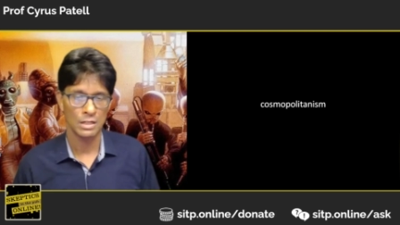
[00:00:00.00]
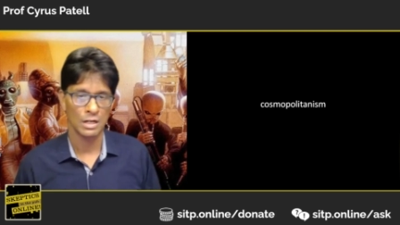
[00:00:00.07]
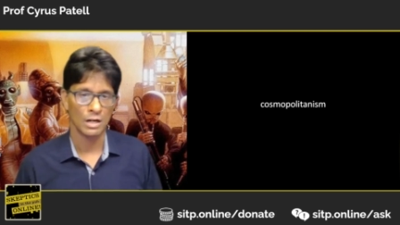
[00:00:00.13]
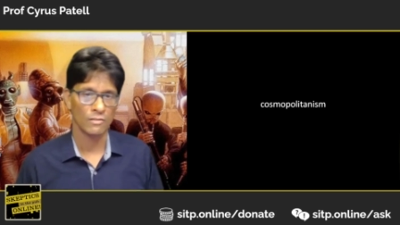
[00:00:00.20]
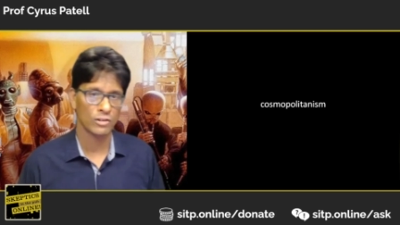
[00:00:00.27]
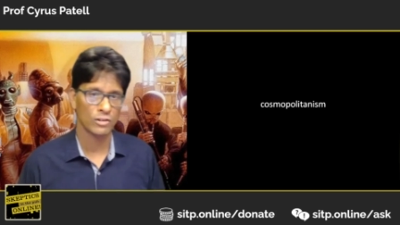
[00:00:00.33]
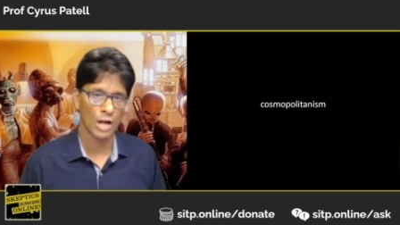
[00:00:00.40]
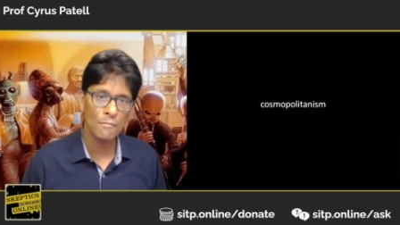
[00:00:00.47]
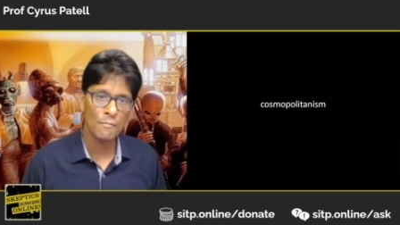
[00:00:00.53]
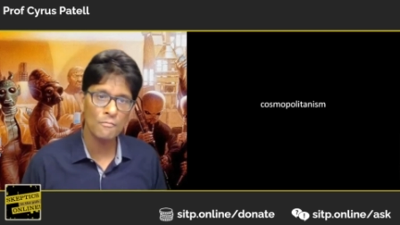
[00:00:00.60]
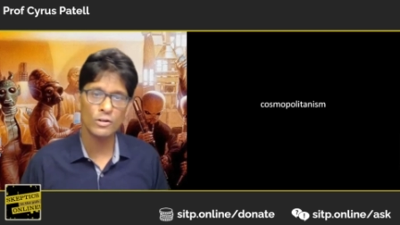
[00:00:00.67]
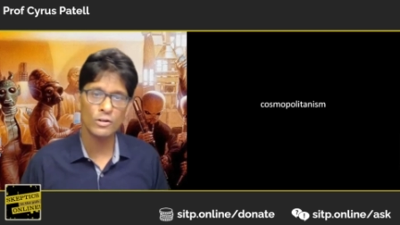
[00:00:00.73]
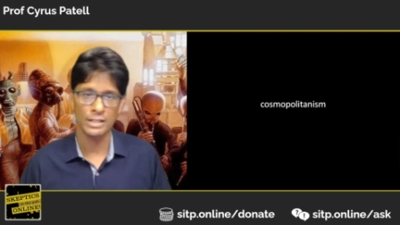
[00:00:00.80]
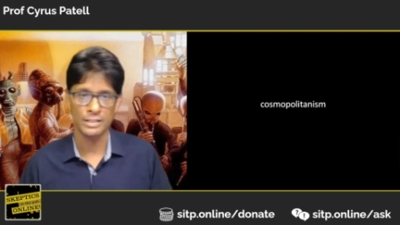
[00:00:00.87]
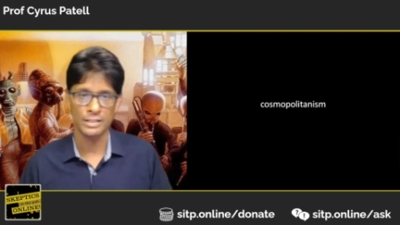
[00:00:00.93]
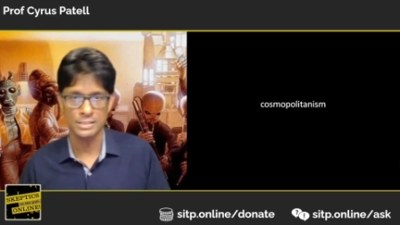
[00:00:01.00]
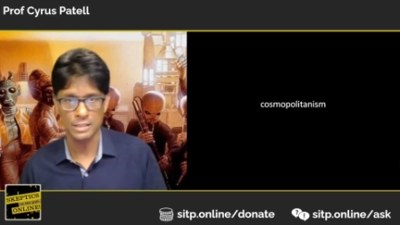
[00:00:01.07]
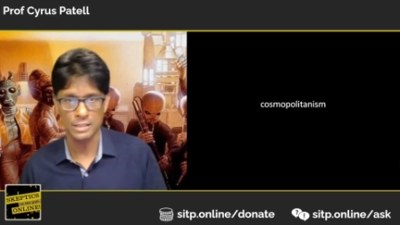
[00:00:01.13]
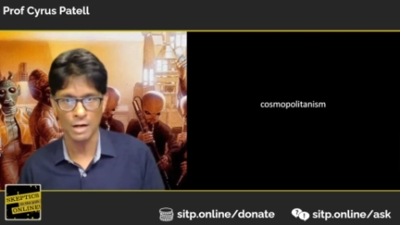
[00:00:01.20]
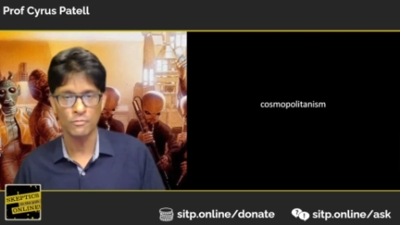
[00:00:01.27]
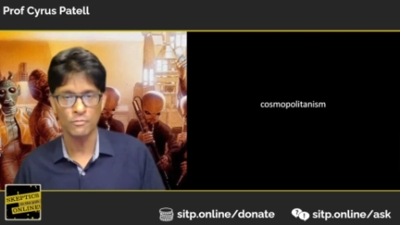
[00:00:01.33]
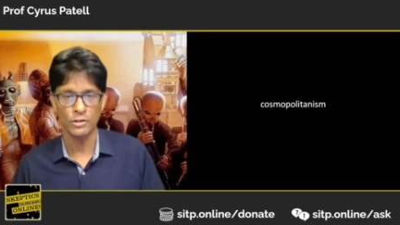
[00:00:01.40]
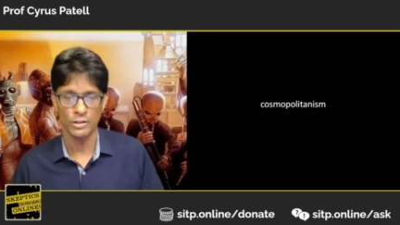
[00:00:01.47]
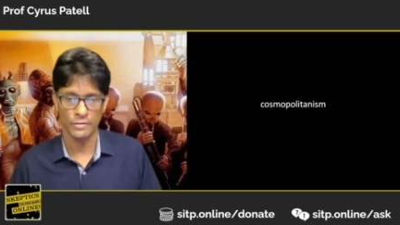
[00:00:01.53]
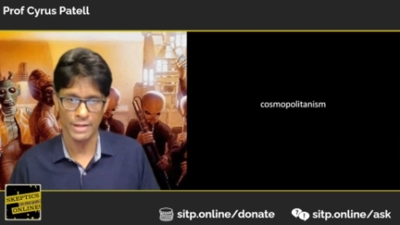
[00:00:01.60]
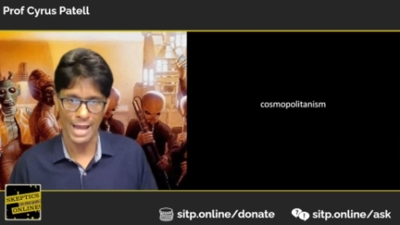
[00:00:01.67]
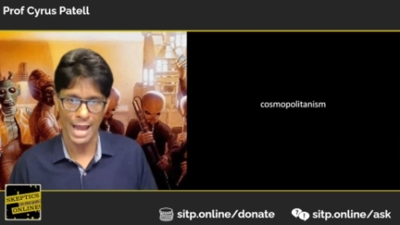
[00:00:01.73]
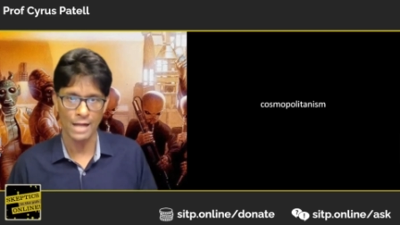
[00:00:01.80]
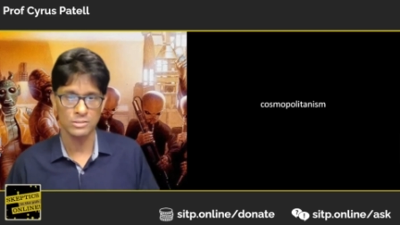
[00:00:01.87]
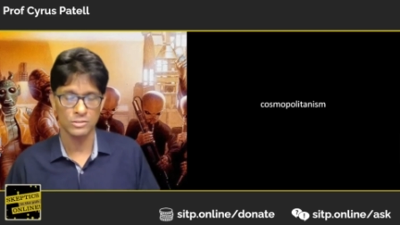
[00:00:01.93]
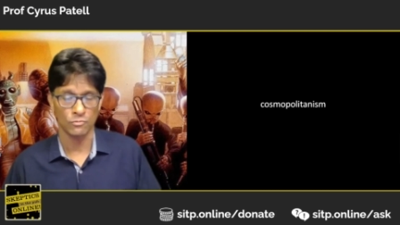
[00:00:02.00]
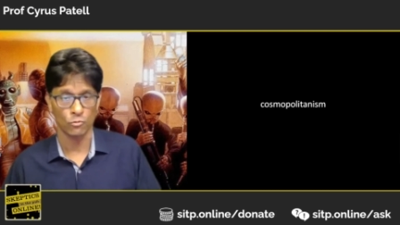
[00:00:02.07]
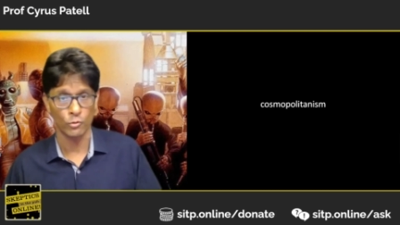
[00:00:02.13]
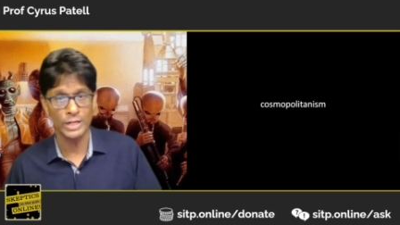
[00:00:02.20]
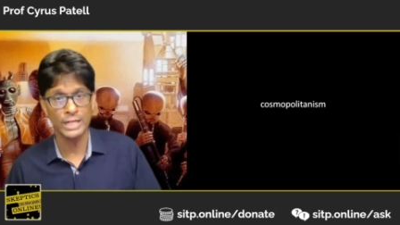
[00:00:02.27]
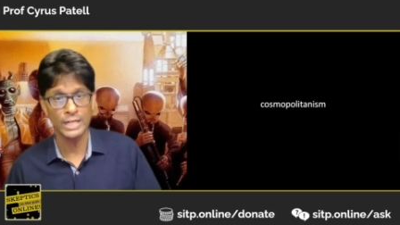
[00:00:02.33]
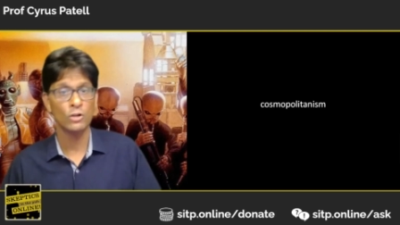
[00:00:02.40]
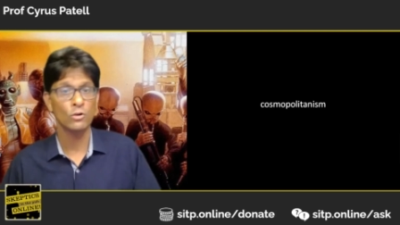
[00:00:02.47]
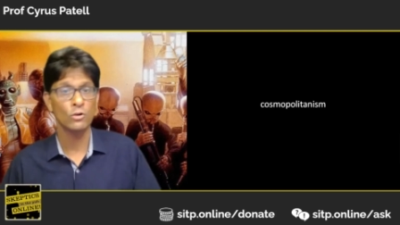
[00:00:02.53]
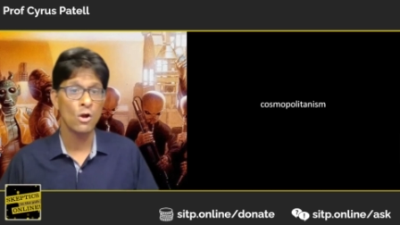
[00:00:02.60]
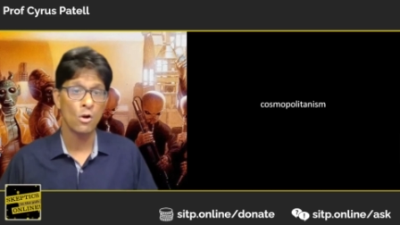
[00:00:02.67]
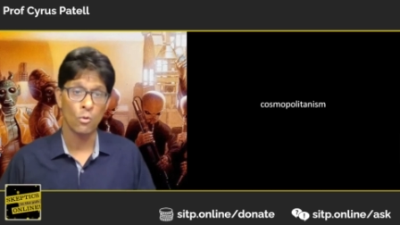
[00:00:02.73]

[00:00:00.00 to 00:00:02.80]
of comfort and discomfort in the acts of reading,